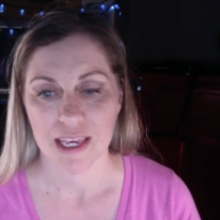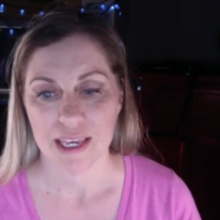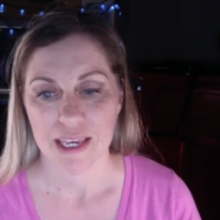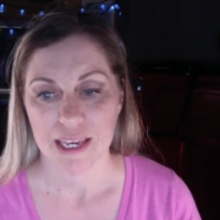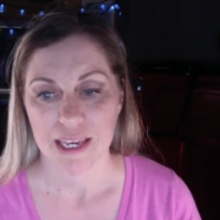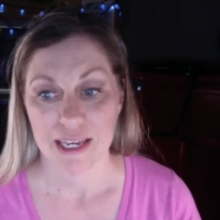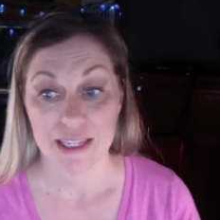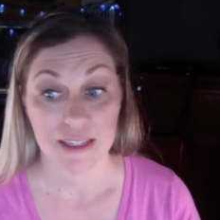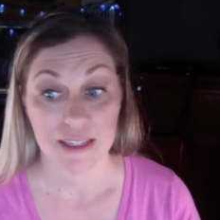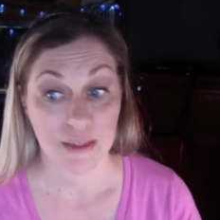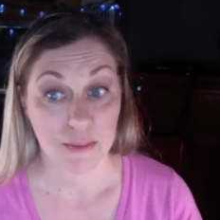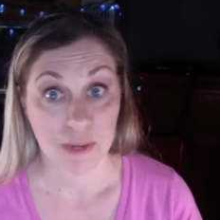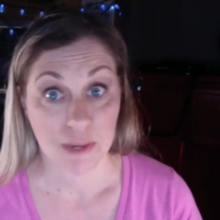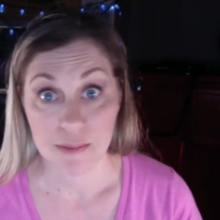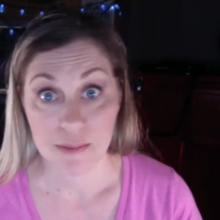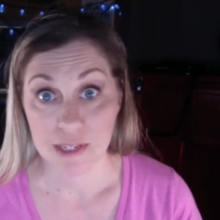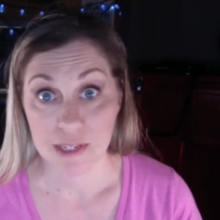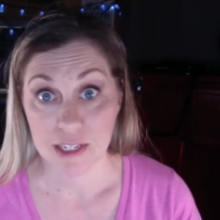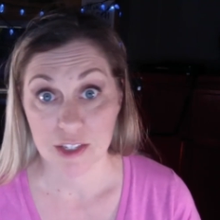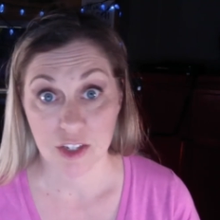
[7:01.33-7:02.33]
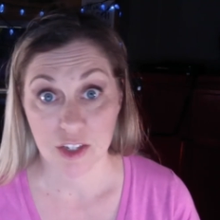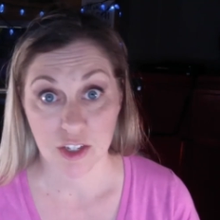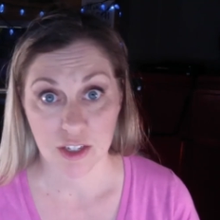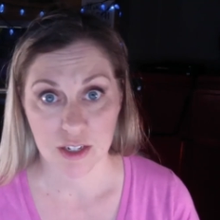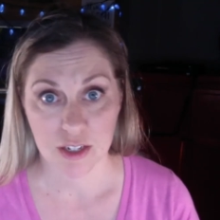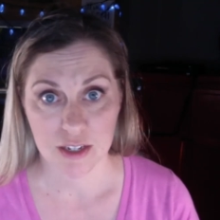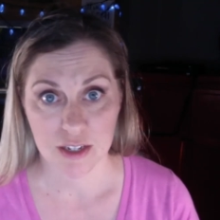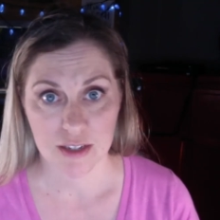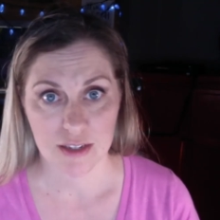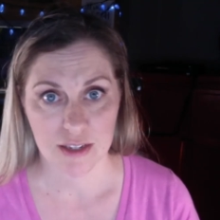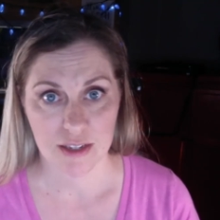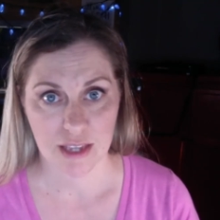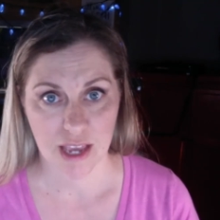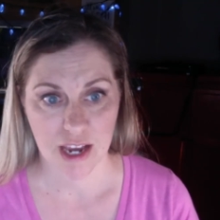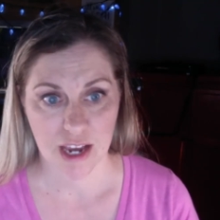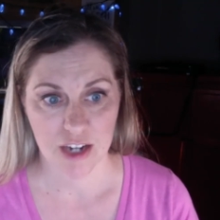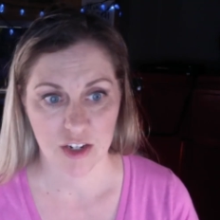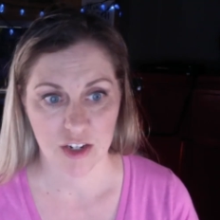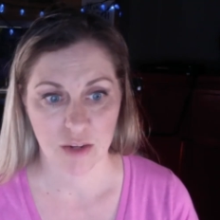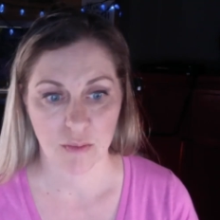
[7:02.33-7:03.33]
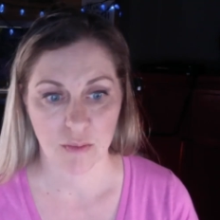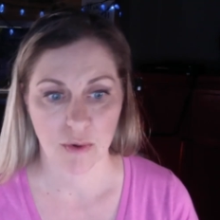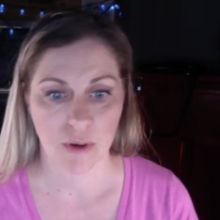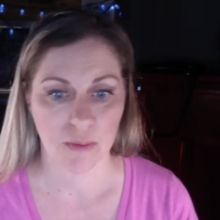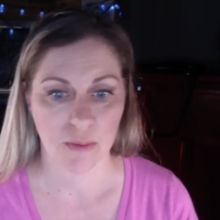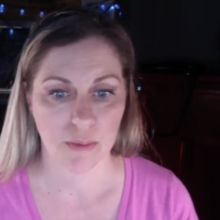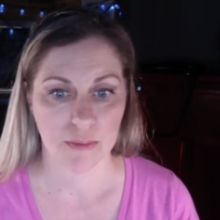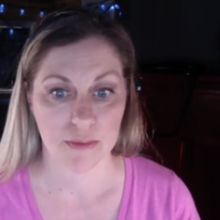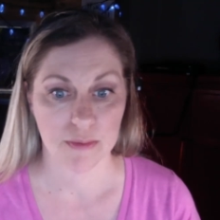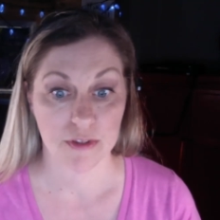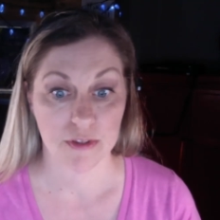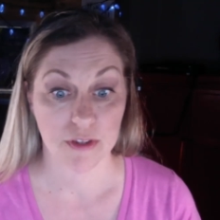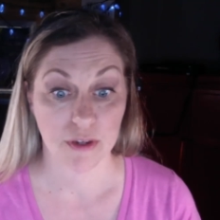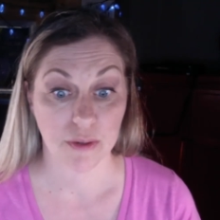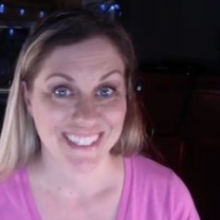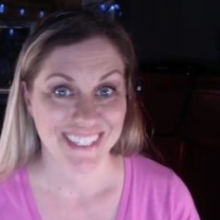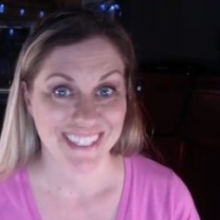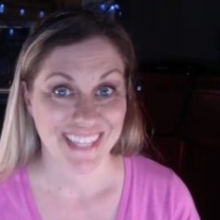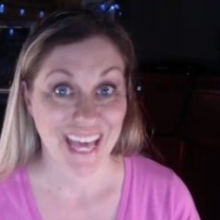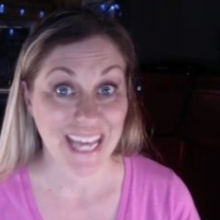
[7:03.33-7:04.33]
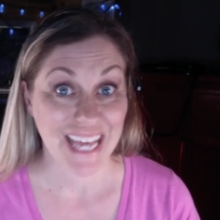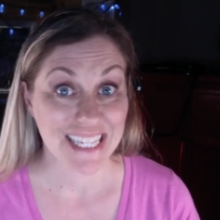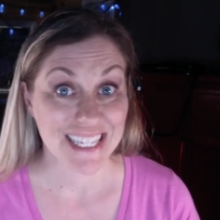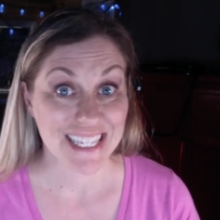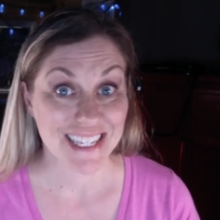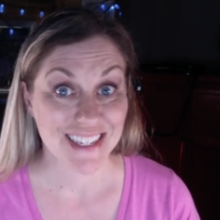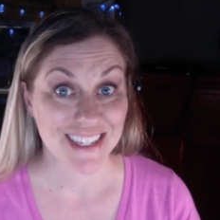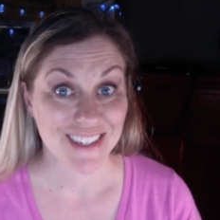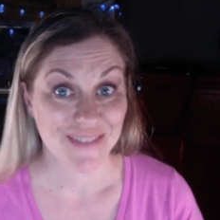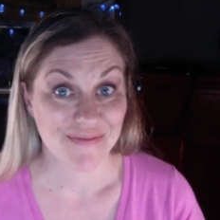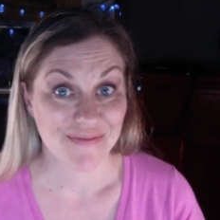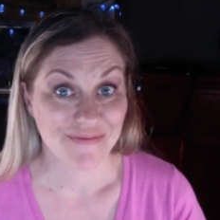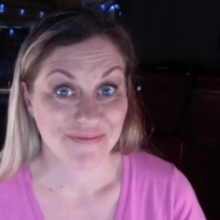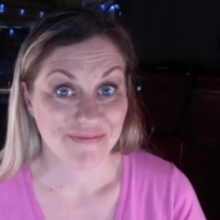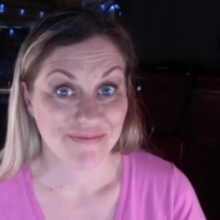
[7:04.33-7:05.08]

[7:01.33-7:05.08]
And sometimes that's all it is a caching problem. So it's